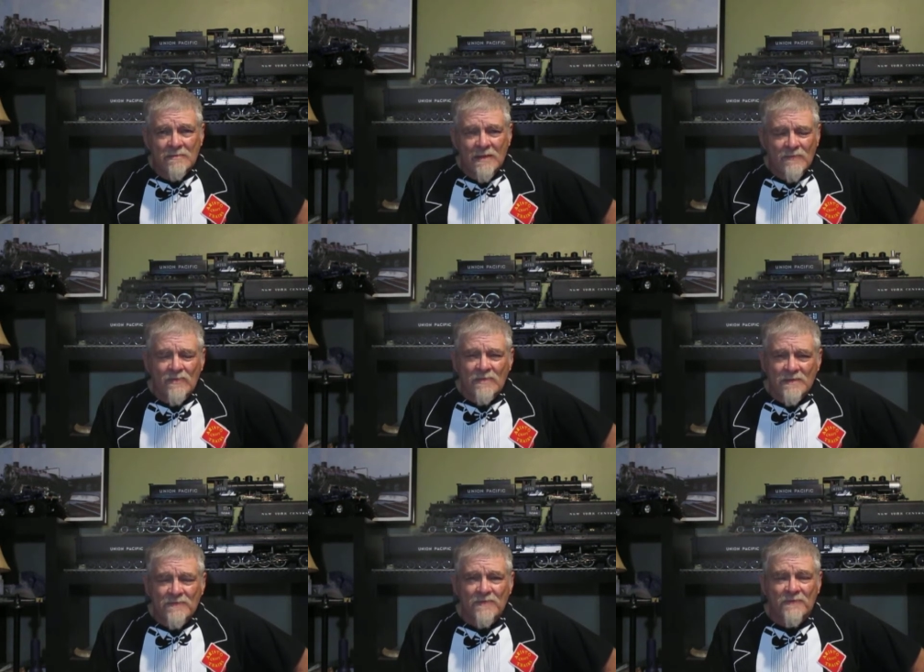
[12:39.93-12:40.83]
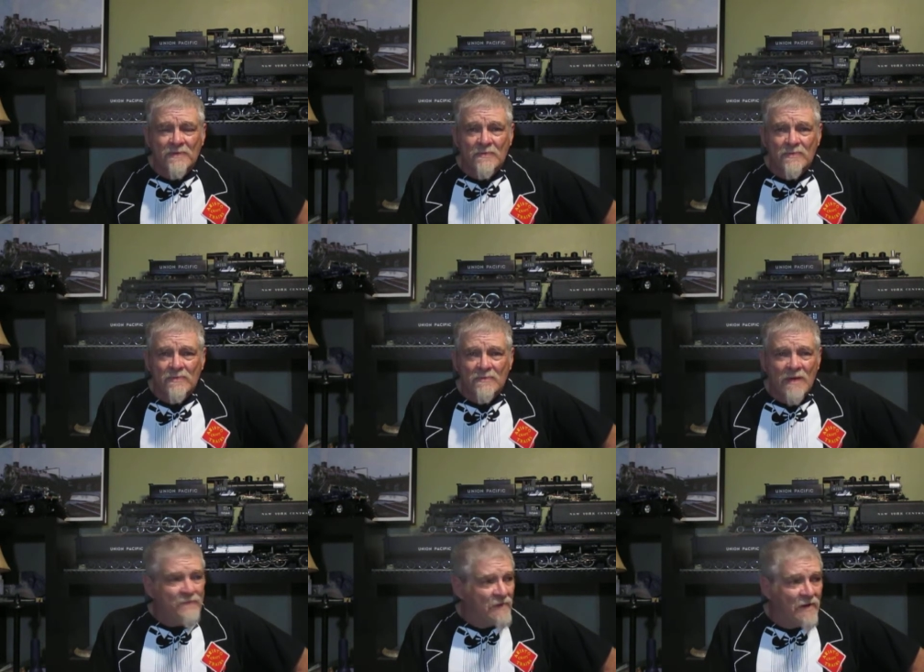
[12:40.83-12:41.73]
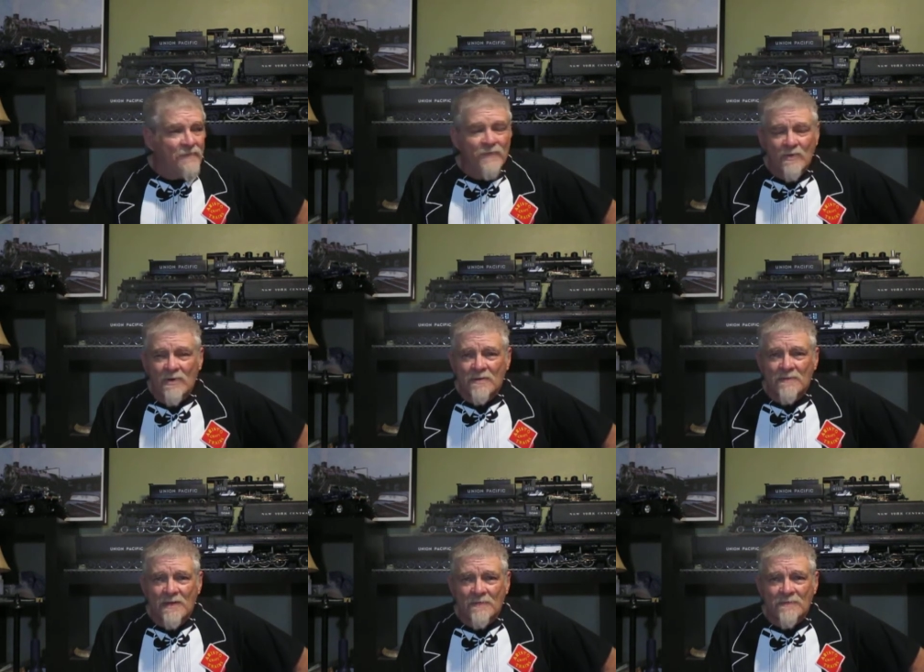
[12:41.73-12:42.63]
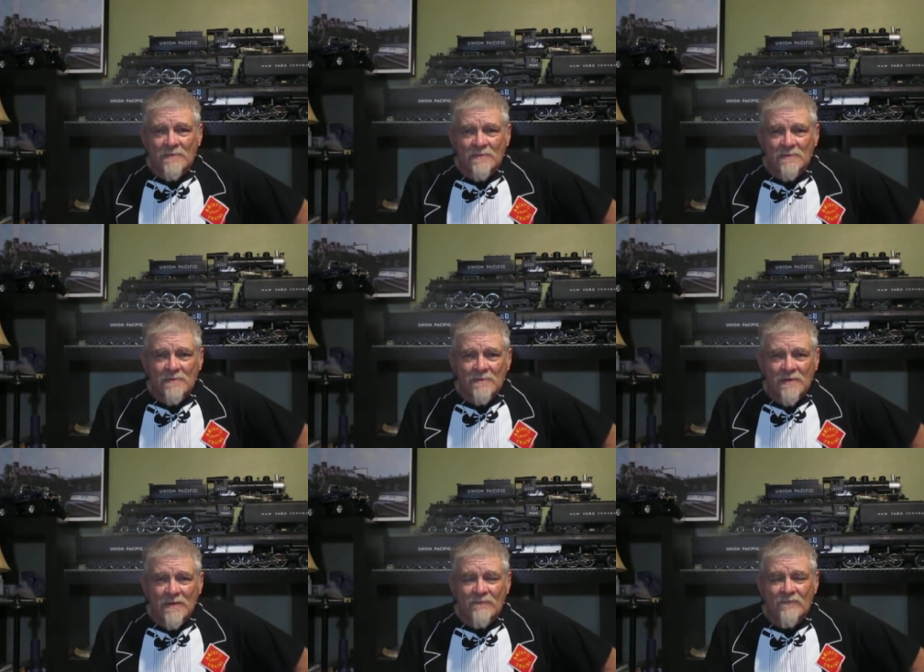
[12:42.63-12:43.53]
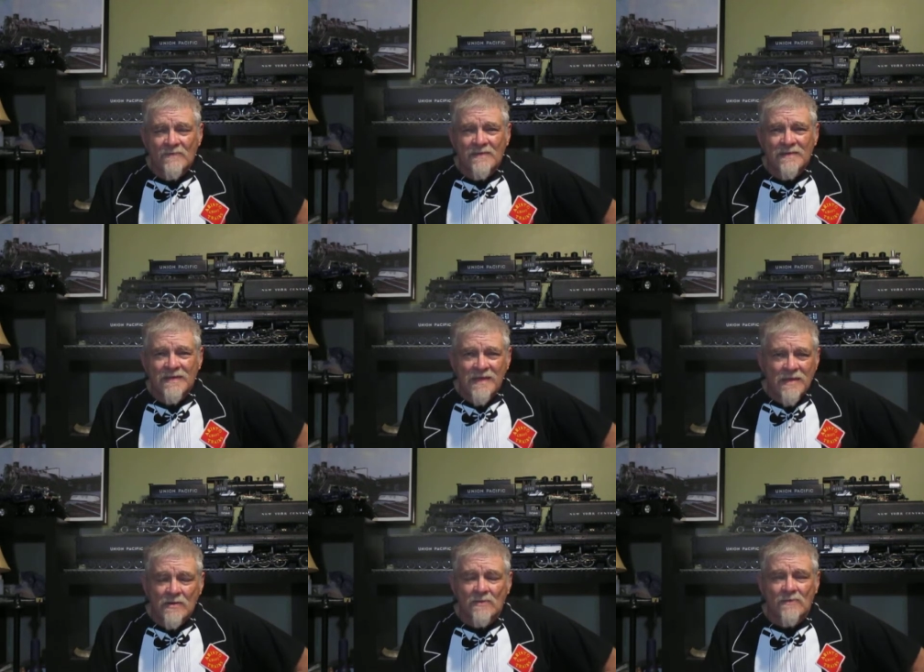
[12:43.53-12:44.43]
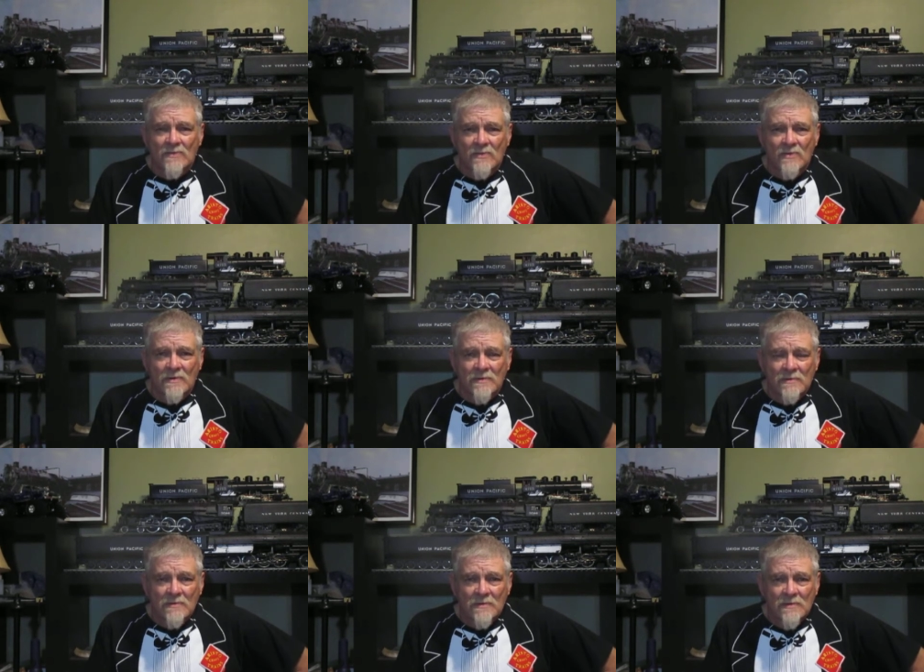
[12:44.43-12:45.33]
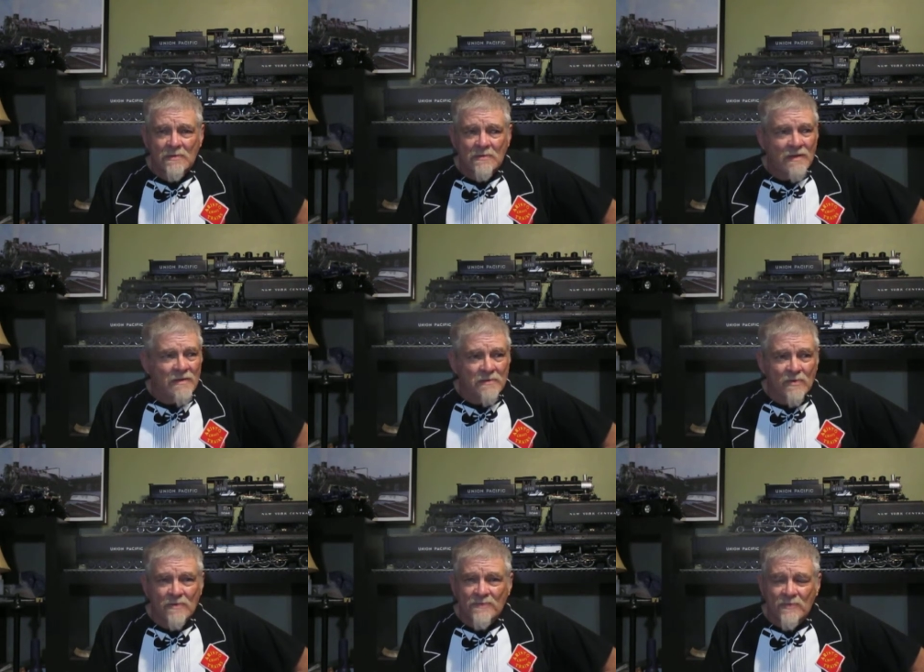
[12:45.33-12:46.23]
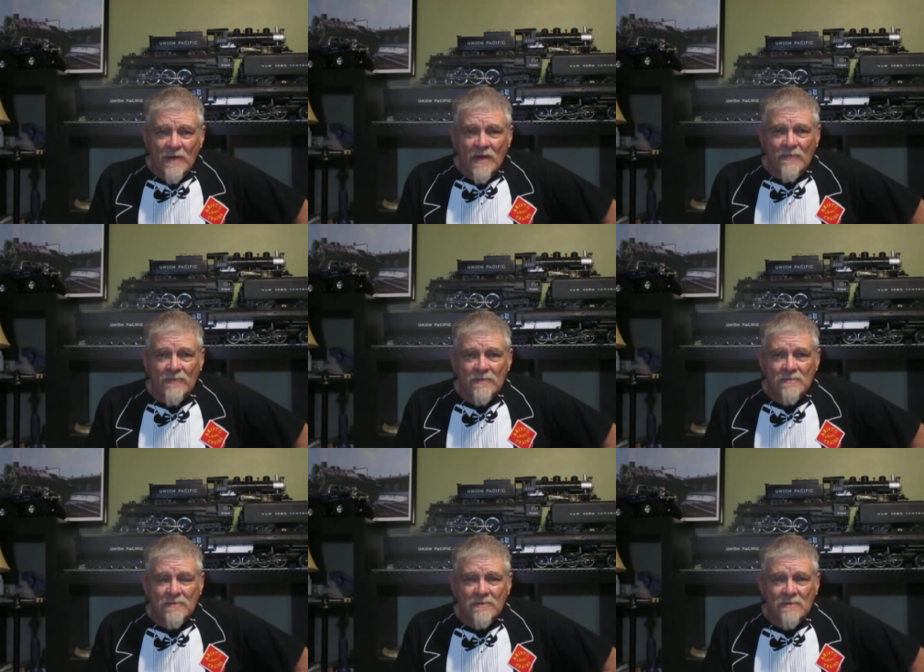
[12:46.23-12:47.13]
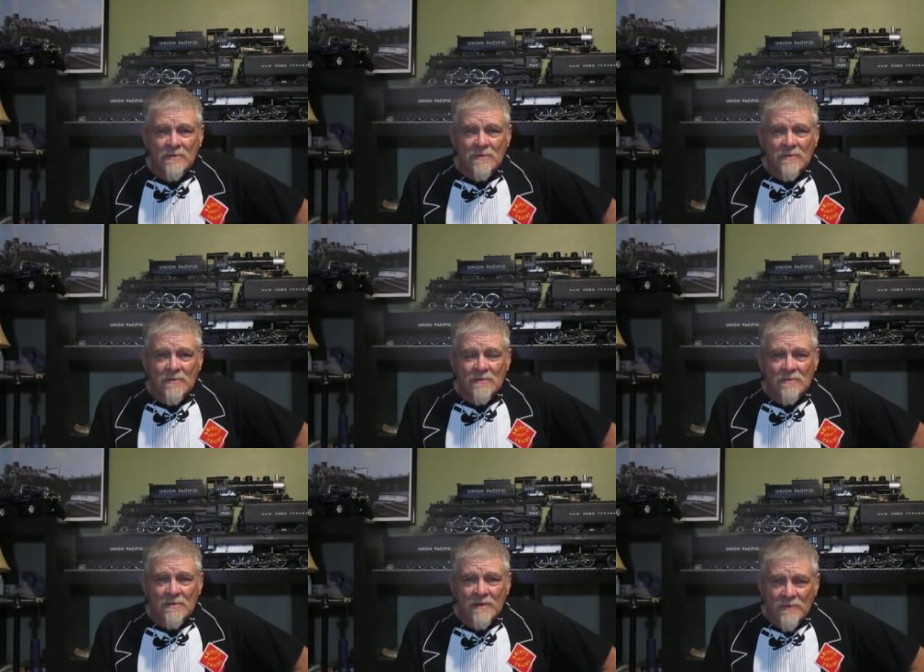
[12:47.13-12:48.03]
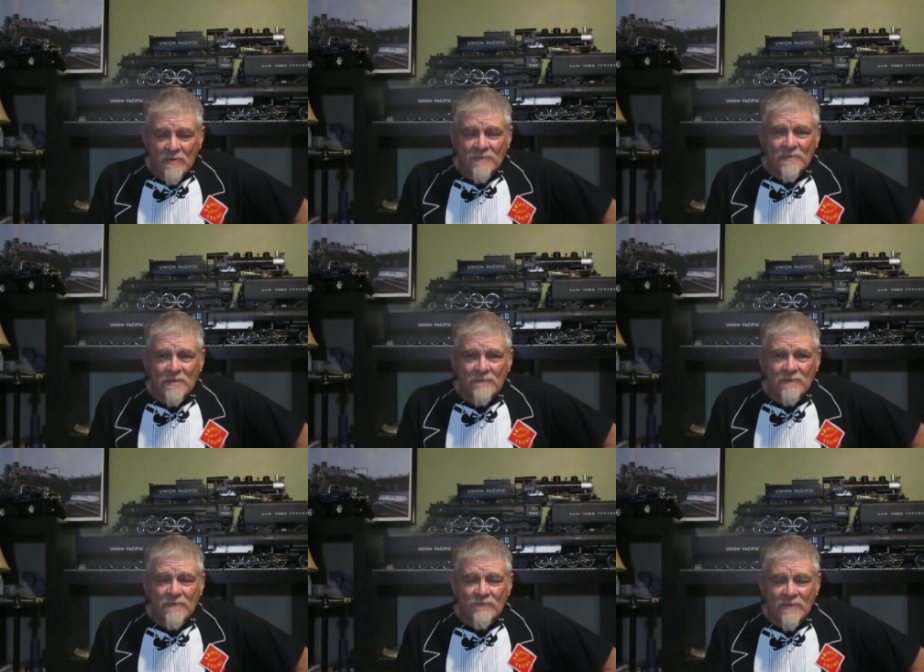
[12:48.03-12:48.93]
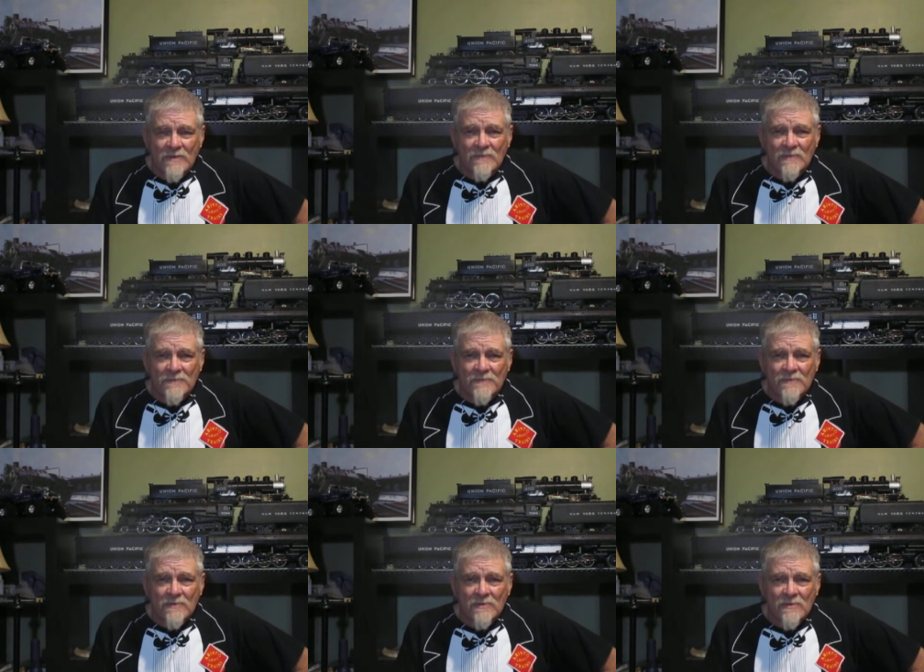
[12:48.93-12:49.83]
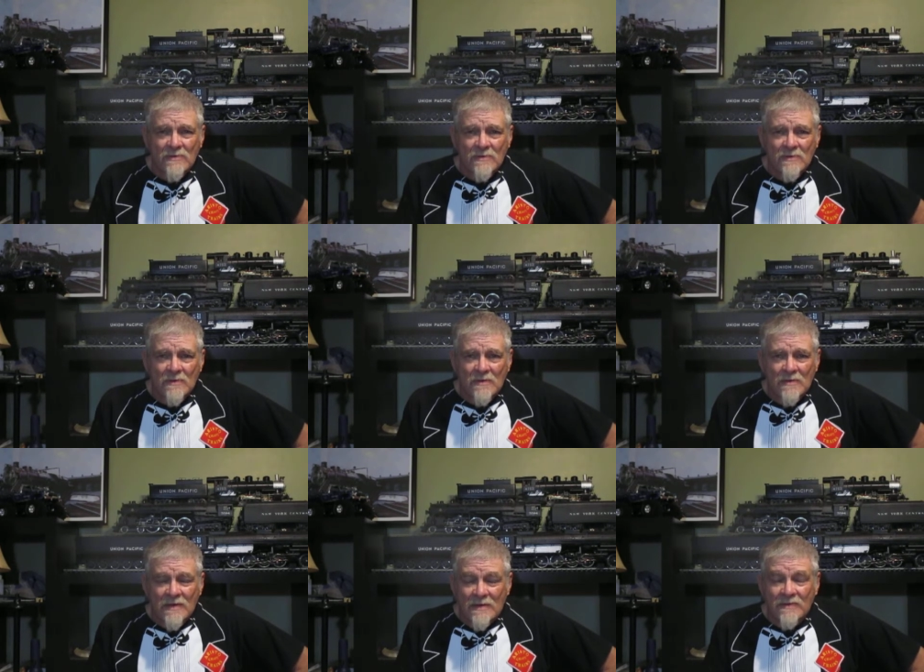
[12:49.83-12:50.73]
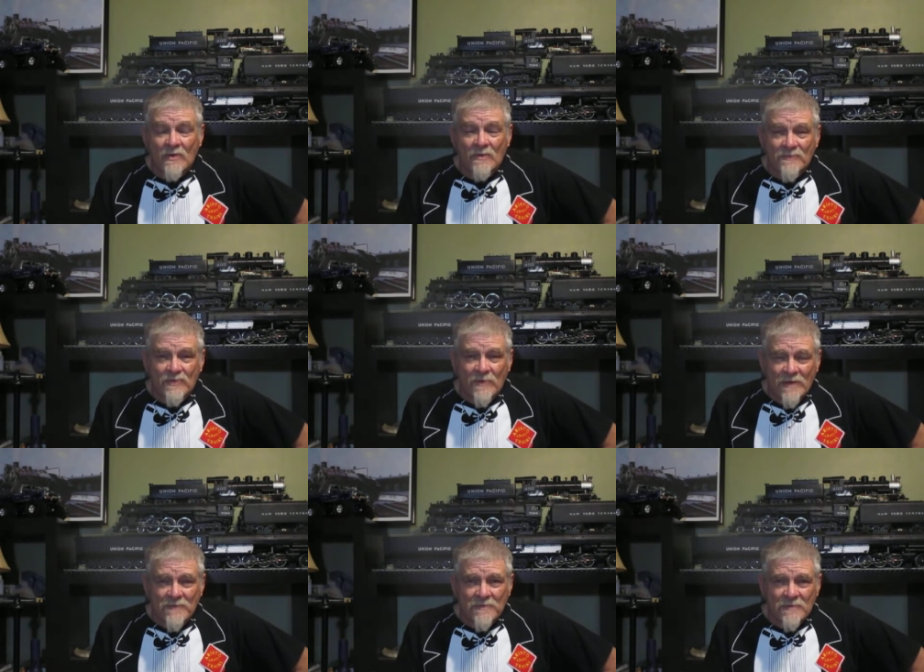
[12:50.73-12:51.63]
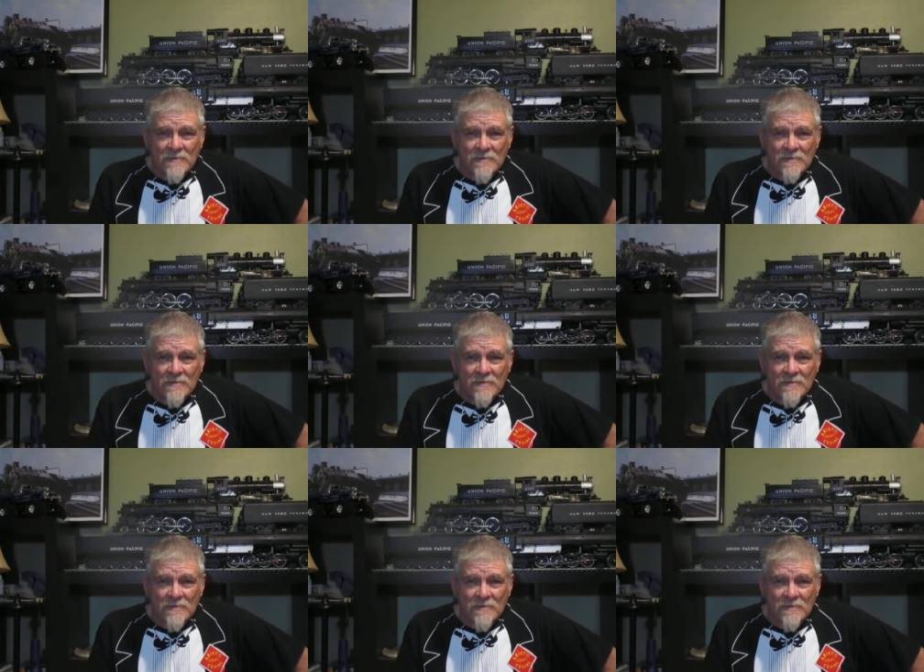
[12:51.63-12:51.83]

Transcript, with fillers: I have a relationship. I've gone through hard times. I've anger the Lord. I know his wrath. I know his love and his forgiveness. And I know his direction.